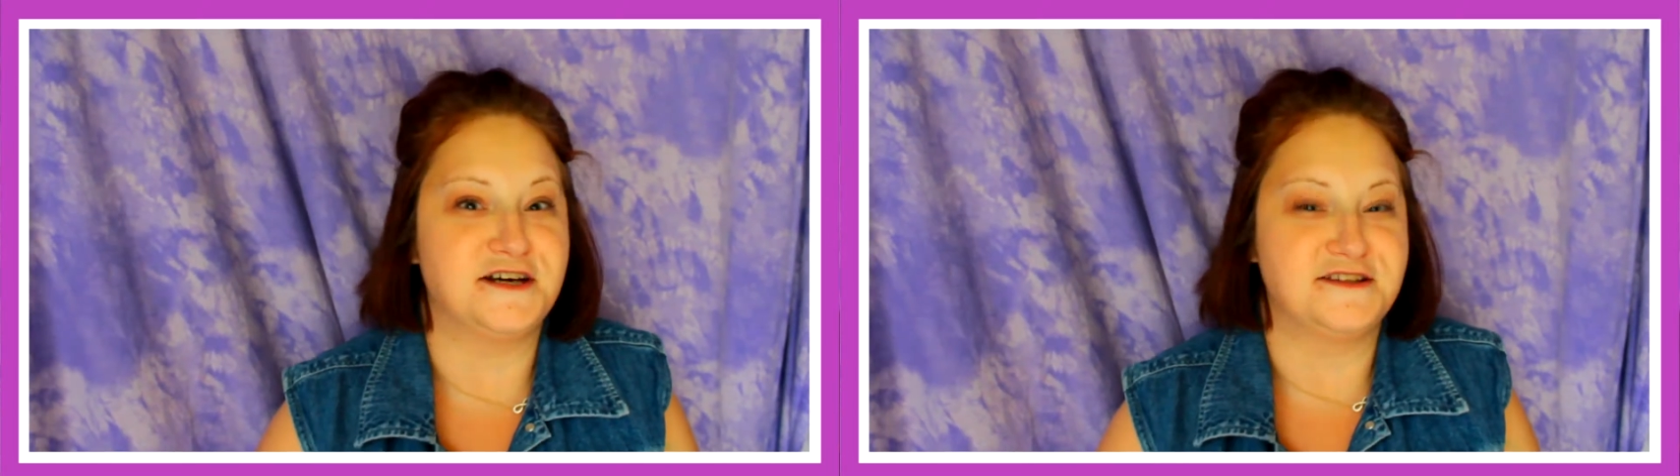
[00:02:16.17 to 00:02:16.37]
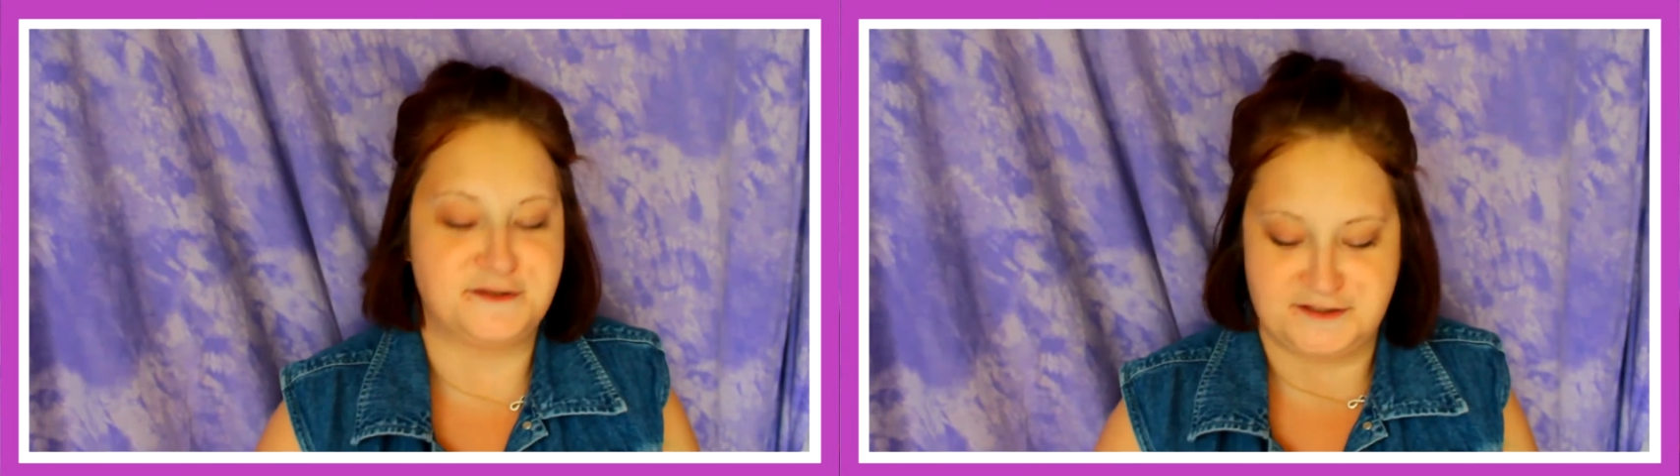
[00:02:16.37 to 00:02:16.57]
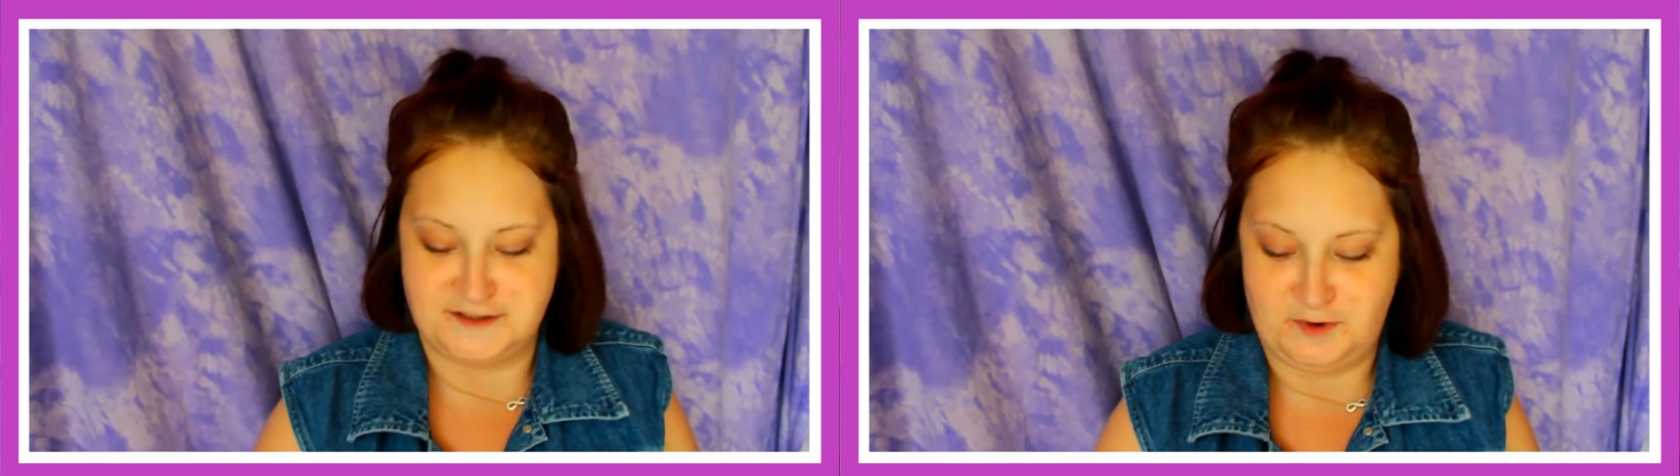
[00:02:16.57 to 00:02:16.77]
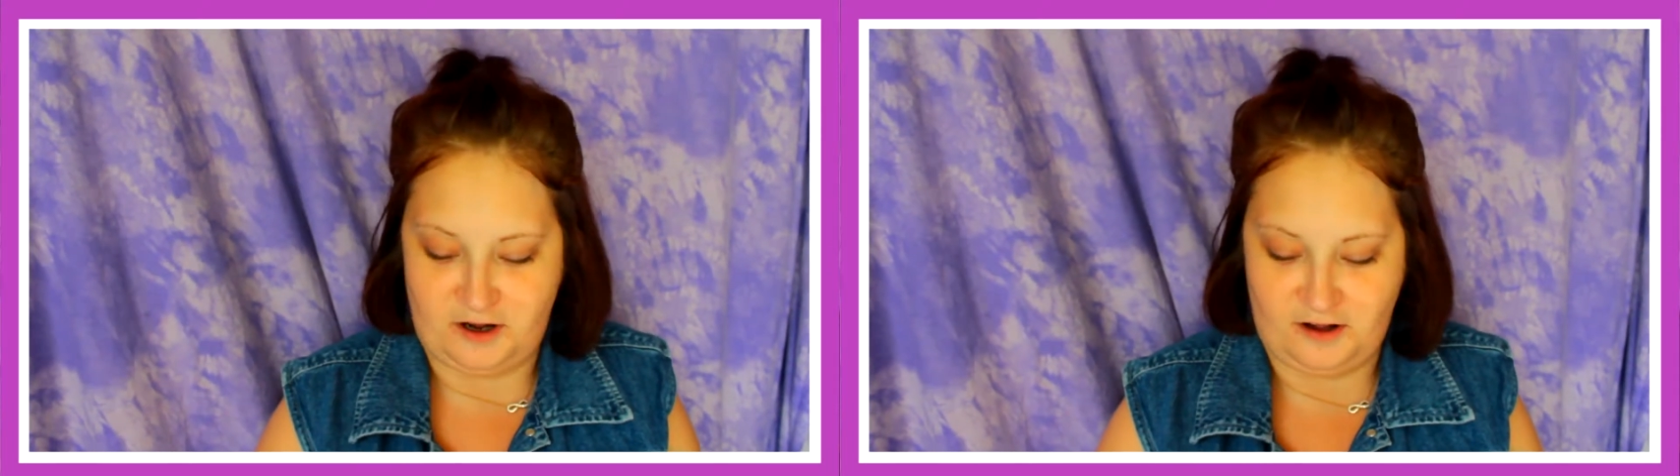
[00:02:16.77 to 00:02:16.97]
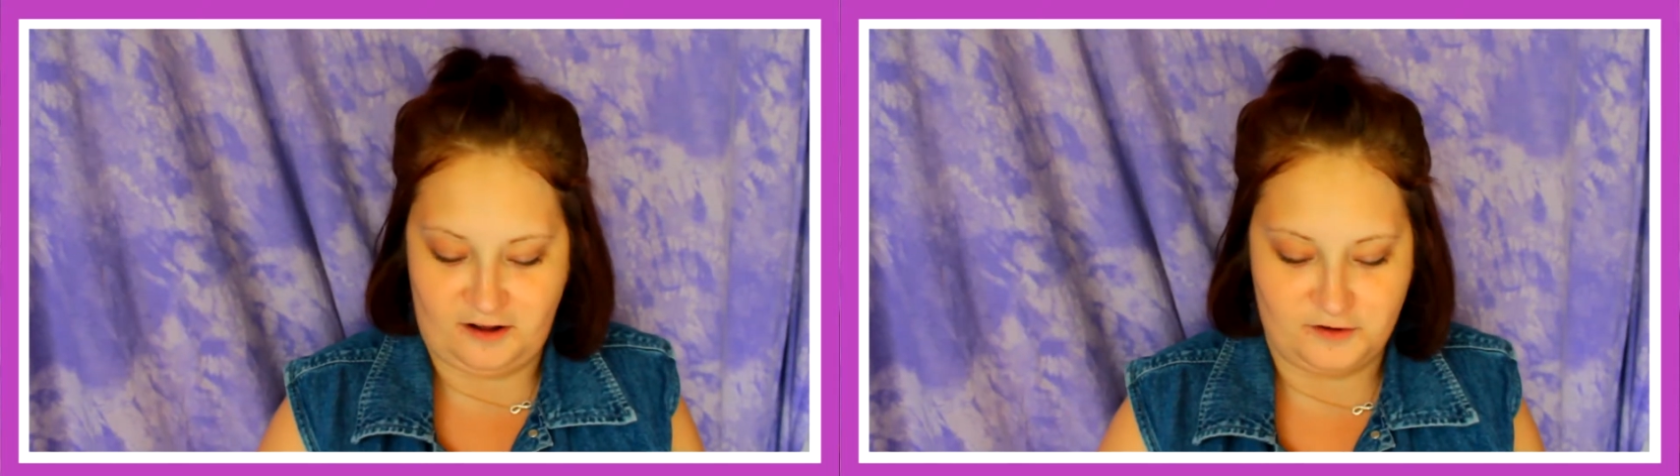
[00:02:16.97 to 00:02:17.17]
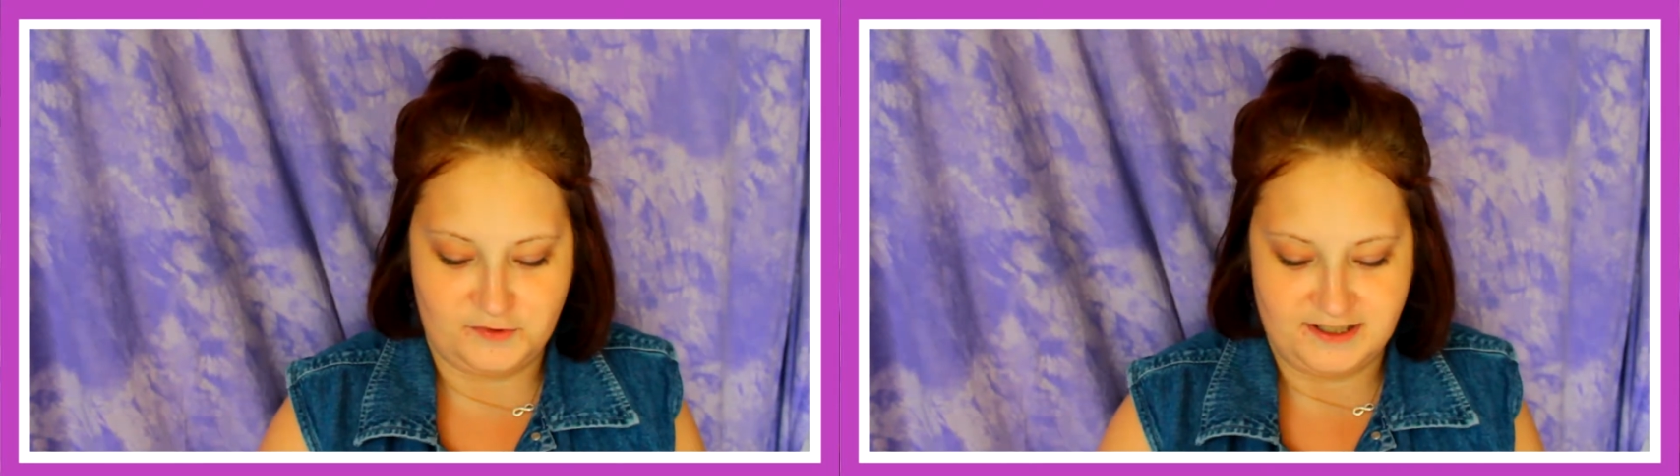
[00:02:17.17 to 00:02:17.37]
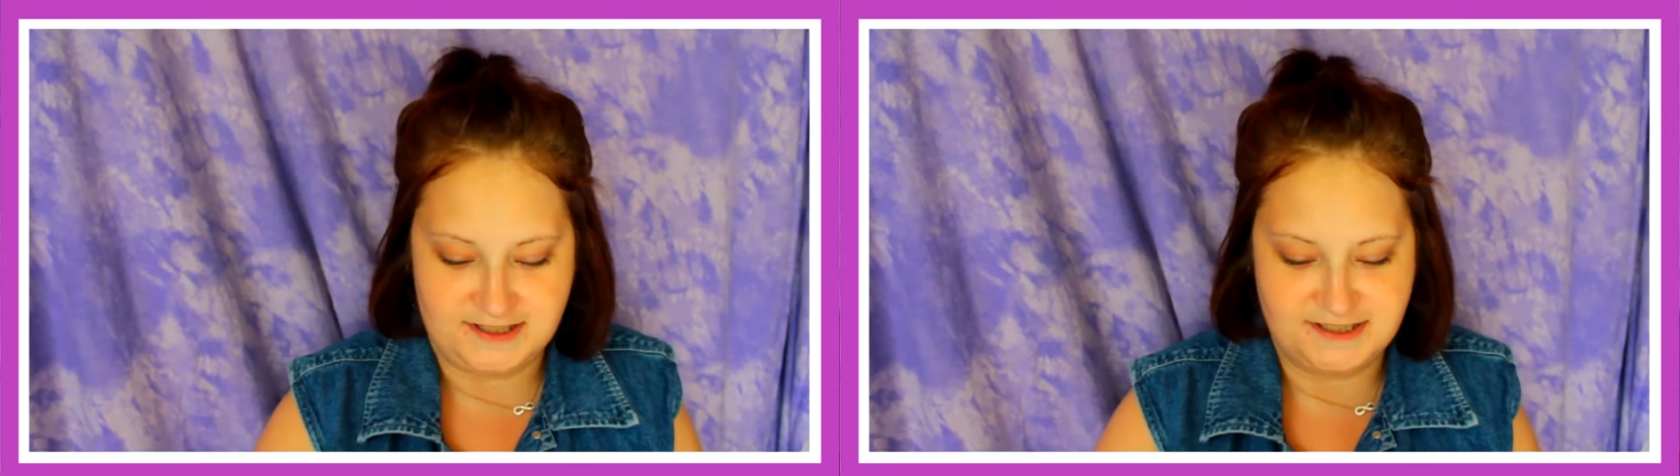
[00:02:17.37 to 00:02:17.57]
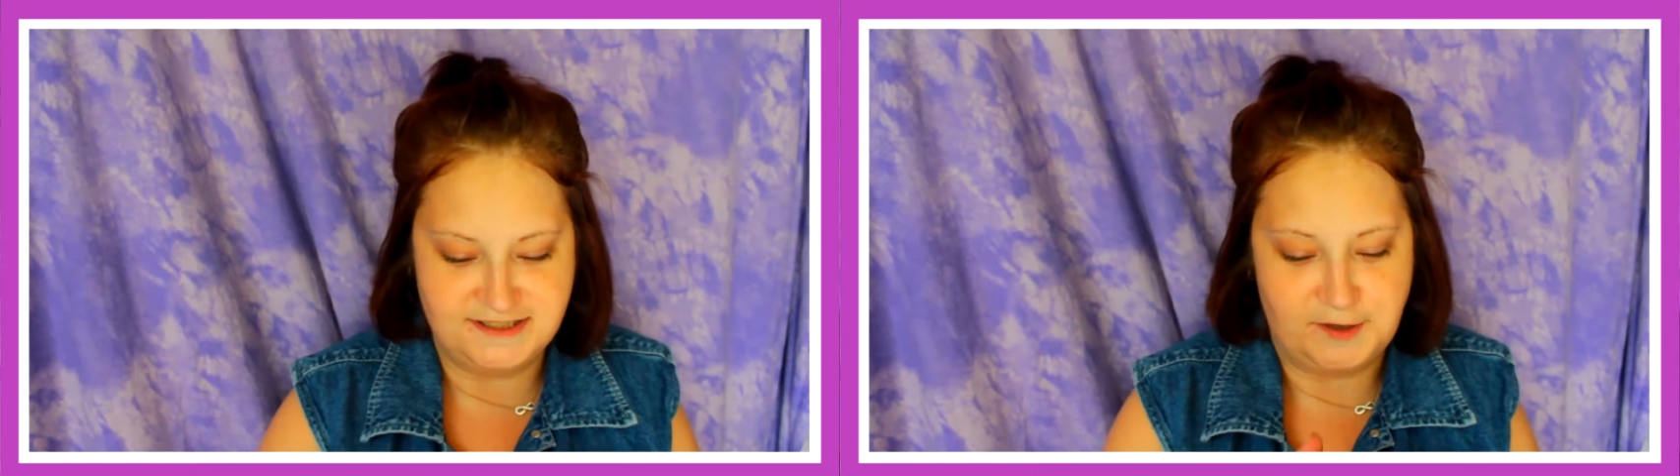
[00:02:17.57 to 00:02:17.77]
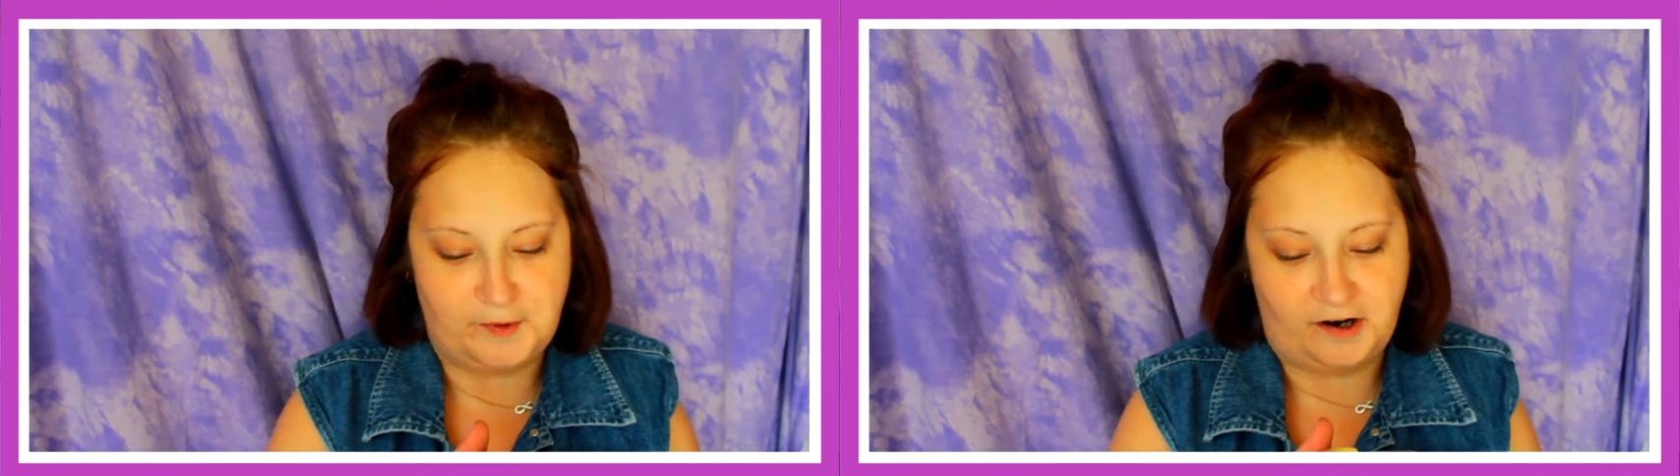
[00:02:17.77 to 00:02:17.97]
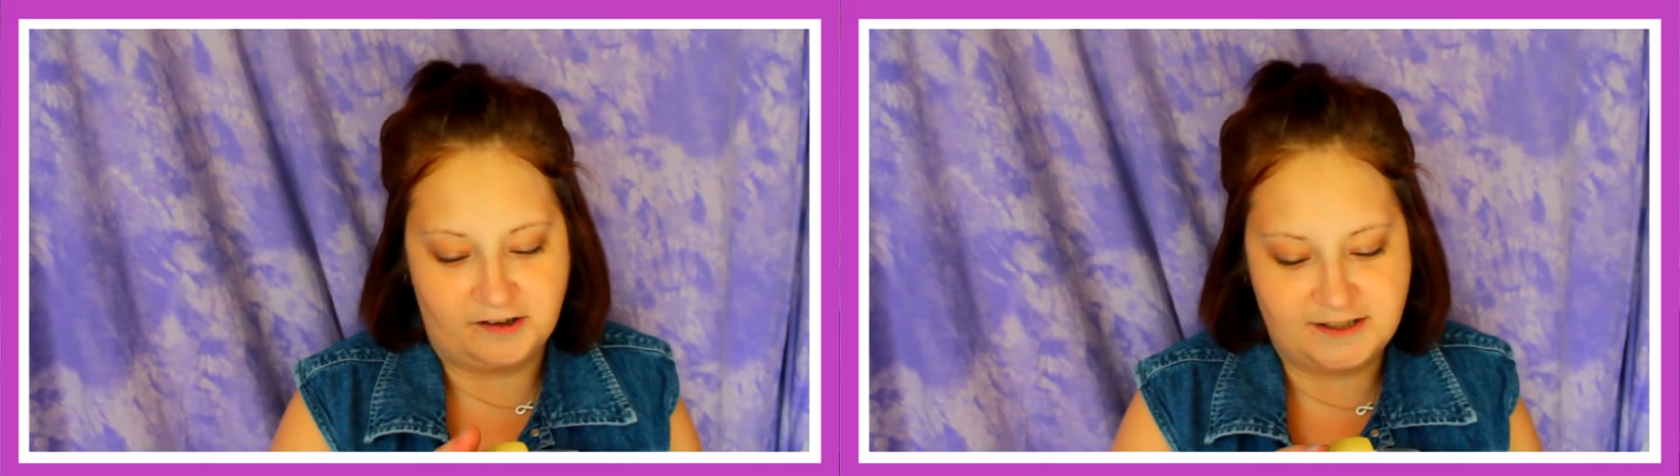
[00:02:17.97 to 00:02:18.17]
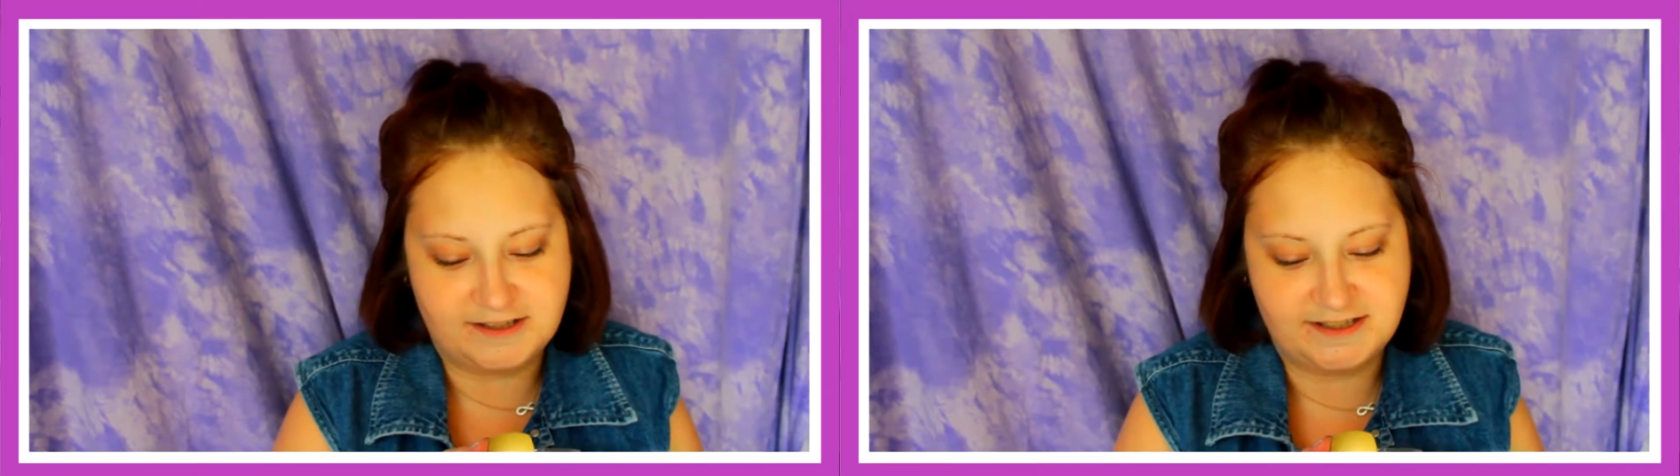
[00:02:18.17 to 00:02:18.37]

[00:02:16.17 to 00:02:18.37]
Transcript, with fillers: y'all this was a small haul, was this nail polish.